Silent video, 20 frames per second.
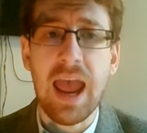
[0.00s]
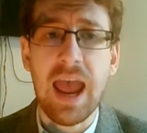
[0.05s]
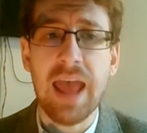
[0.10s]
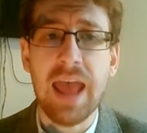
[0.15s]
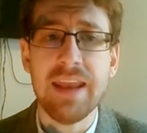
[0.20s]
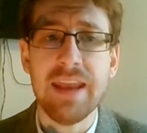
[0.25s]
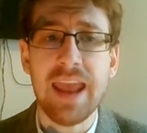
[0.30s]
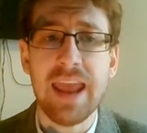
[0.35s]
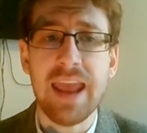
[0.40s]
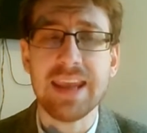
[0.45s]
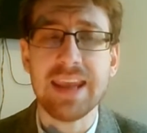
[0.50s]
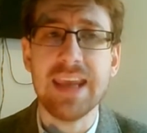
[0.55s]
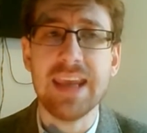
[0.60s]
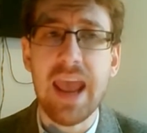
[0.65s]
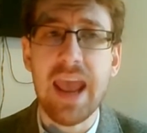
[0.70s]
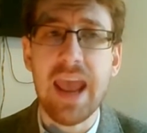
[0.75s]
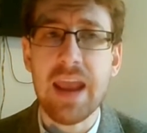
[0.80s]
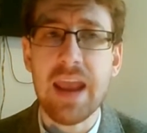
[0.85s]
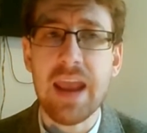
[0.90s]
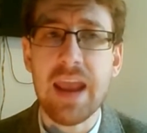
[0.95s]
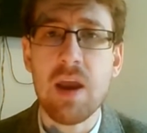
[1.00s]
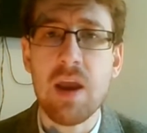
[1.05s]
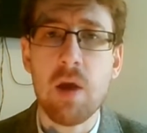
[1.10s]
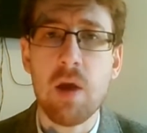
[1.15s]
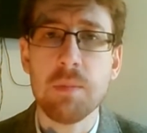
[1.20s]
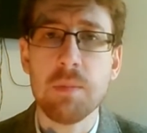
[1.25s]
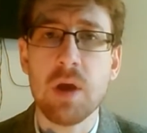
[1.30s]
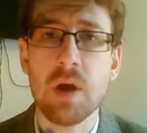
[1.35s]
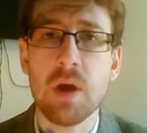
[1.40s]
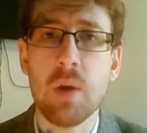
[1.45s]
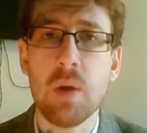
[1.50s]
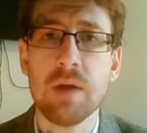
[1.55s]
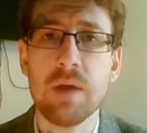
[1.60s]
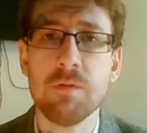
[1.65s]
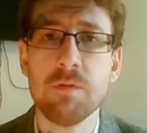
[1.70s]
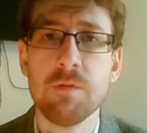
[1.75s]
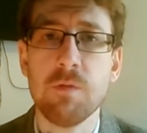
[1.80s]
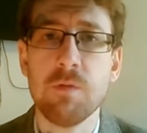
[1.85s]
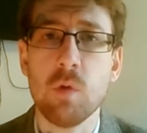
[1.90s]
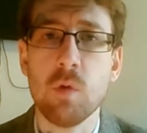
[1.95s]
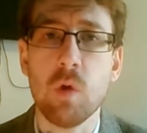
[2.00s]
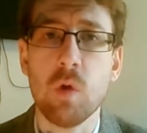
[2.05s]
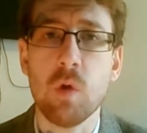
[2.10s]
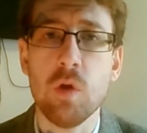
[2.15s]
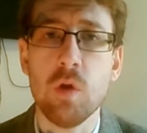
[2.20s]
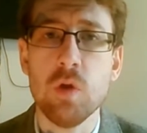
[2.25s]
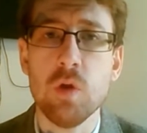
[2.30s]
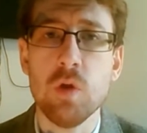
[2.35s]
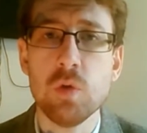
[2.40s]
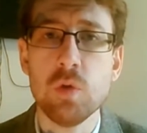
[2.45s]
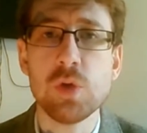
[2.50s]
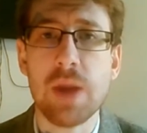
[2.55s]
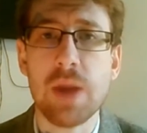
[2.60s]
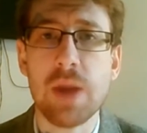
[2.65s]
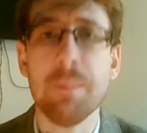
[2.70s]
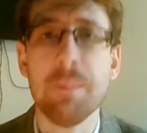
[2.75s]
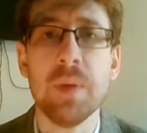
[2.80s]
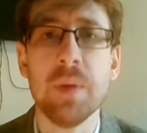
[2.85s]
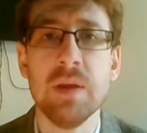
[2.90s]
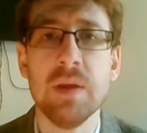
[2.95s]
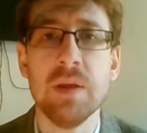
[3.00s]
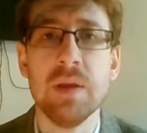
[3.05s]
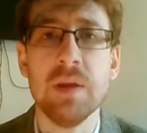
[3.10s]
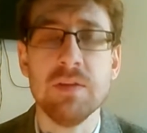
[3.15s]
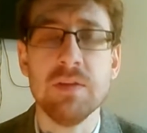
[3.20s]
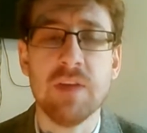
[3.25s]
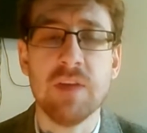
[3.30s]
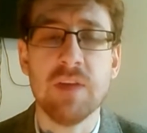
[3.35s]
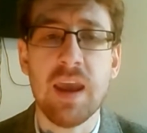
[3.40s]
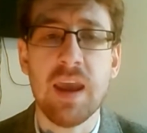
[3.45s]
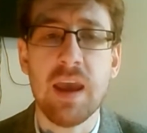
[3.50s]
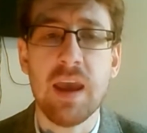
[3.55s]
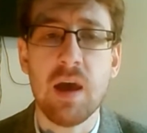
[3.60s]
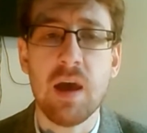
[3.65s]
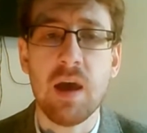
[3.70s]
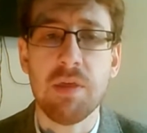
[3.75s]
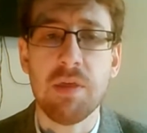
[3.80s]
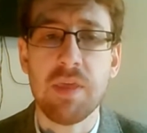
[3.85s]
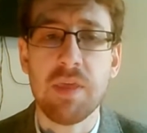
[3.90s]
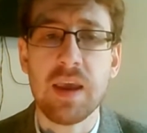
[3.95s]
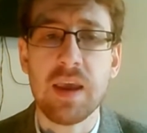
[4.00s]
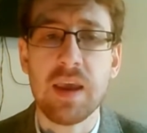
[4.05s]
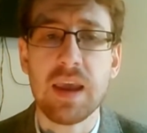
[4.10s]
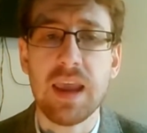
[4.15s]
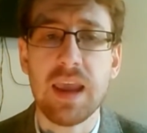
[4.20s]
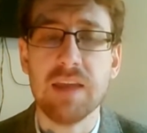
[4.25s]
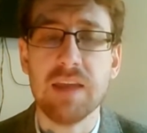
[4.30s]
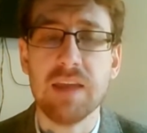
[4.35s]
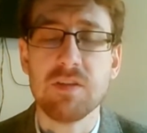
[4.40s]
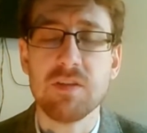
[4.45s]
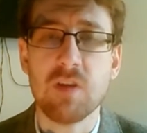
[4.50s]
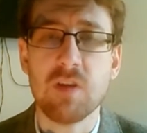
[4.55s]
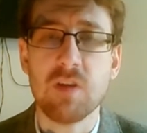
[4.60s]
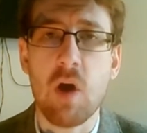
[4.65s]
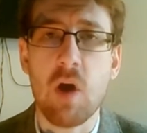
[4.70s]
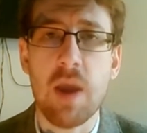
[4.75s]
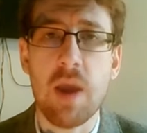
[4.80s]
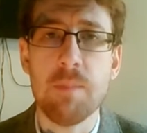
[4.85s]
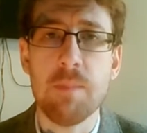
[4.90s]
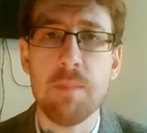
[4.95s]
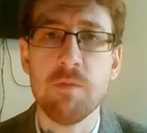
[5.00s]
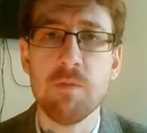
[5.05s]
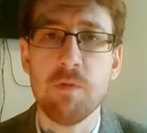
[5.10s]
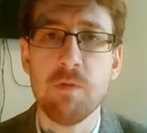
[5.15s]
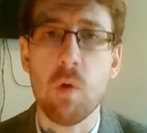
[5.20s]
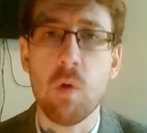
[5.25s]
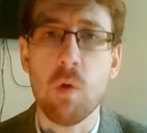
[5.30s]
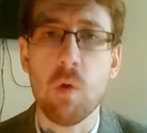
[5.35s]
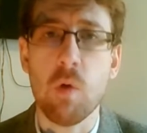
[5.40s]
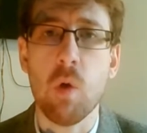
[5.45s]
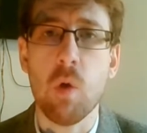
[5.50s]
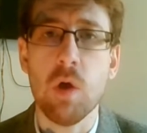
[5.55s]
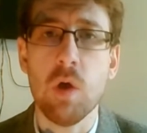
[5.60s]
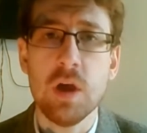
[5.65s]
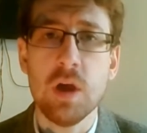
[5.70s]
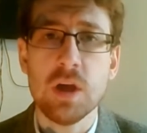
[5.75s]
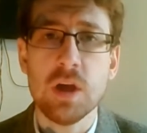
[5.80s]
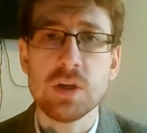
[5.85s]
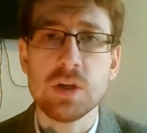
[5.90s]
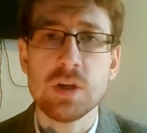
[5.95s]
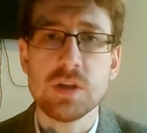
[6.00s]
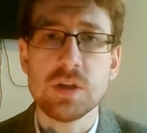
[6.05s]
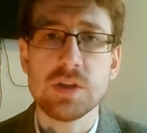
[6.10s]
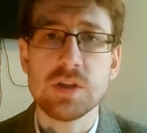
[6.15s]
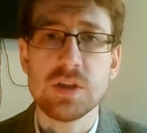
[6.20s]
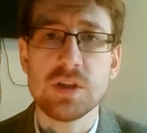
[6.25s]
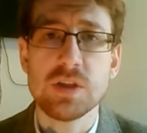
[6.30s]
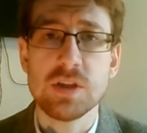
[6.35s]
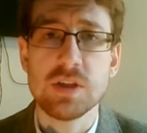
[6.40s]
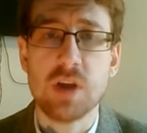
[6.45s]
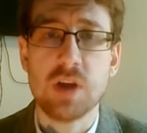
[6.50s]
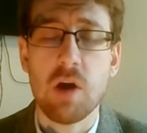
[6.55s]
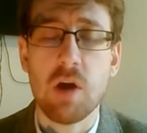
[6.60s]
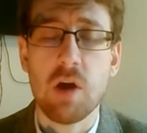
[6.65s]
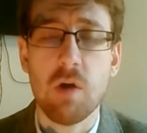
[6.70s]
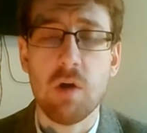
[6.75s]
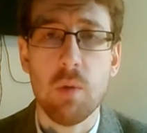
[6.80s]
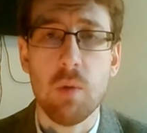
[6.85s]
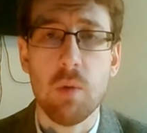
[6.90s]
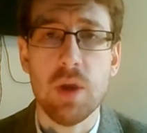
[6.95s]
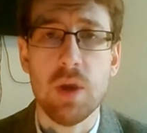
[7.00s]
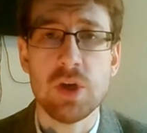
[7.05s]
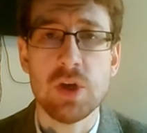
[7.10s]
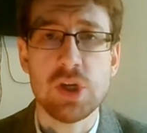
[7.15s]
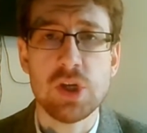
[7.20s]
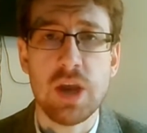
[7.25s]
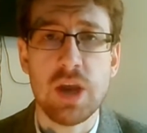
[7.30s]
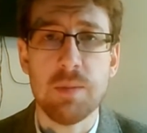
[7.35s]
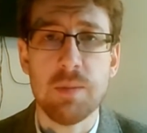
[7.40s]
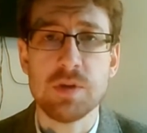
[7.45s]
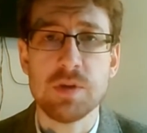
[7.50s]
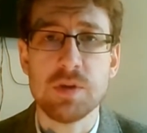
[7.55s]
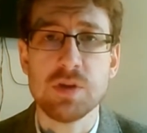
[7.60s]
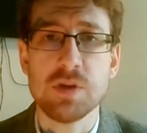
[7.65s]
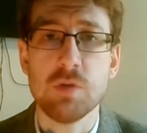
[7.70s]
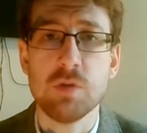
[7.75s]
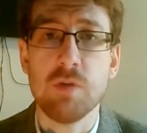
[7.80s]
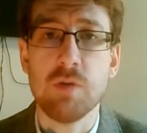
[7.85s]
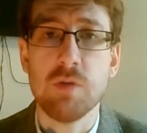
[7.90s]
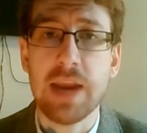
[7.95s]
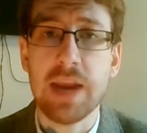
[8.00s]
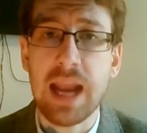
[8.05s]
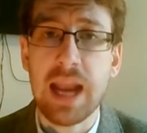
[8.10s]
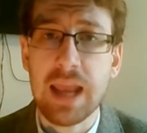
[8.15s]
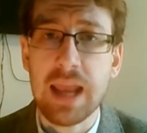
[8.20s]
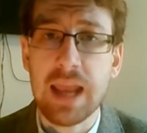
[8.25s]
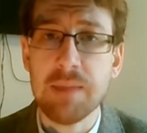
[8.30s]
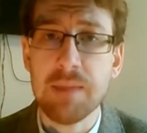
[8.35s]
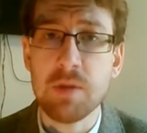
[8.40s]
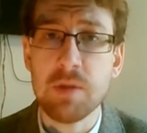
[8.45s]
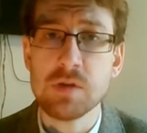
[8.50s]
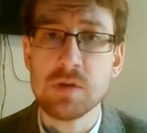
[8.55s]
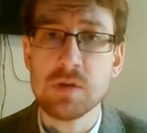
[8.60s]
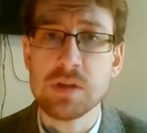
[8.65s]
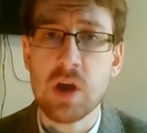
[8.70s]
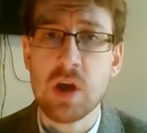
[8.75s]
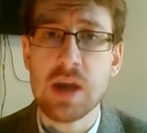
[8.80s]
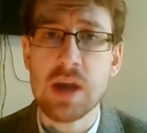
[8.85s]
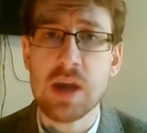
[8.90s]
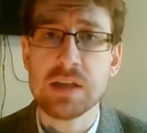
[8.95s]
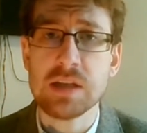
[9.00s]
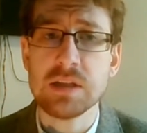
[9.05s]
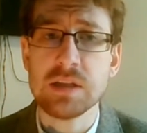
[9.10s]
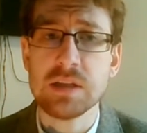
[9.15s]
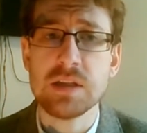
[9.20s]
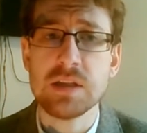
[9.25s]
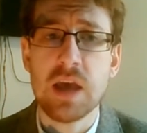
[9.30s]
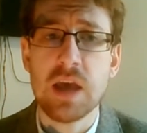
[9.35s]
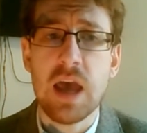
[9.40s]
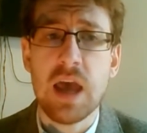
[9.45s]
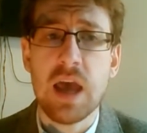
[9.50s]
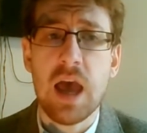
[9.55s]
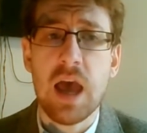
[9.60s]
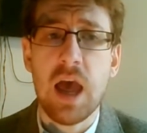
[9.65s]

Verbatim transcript: And again, I'm going for new champions here. I think it's time for Cesaro and Sheamus to reclaim those titles.